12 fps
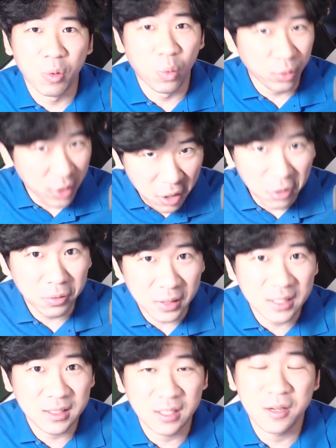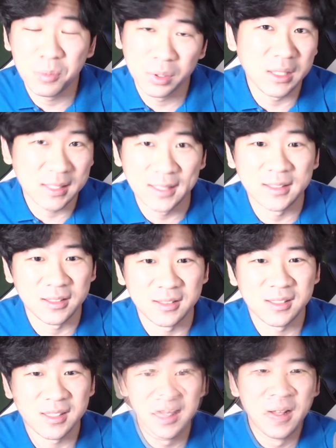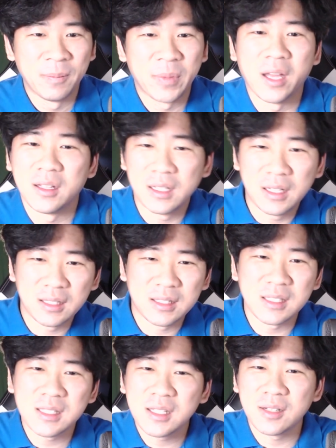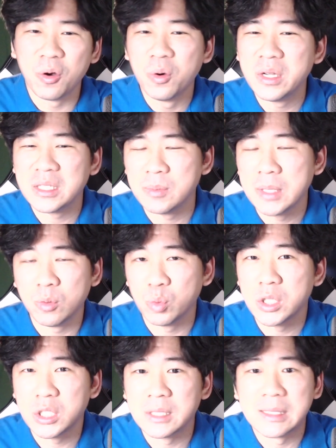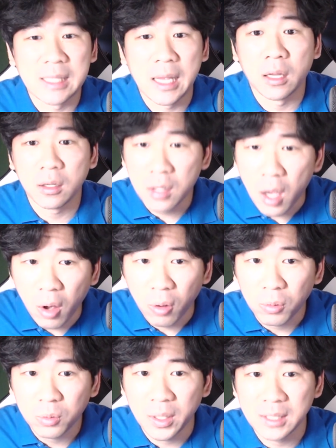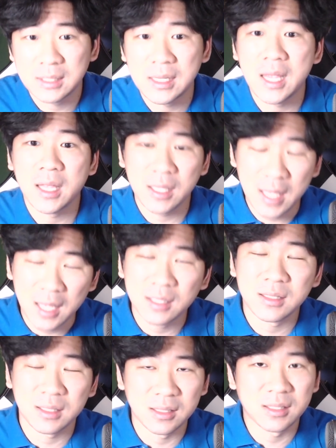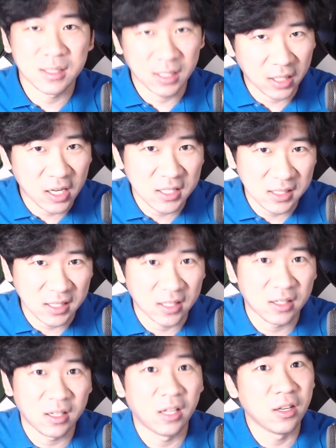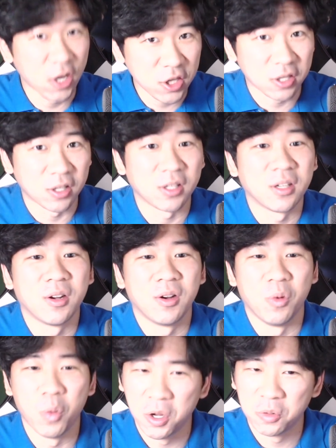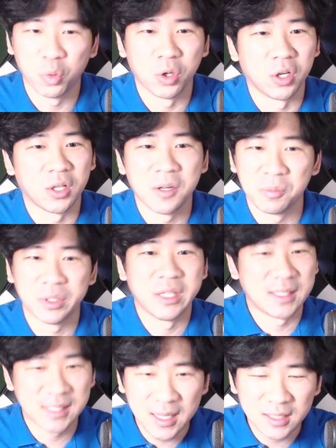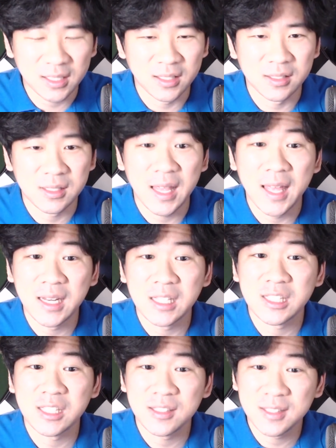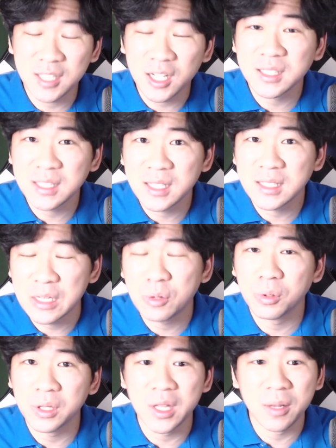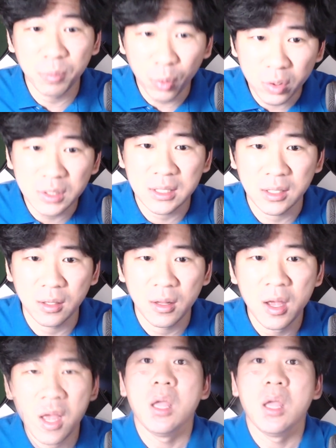No is a complete sentence. Now, it doesn't always mean we should say no, right? Saying yes is, like I said, another one word complete sentence, and it's just as equally important.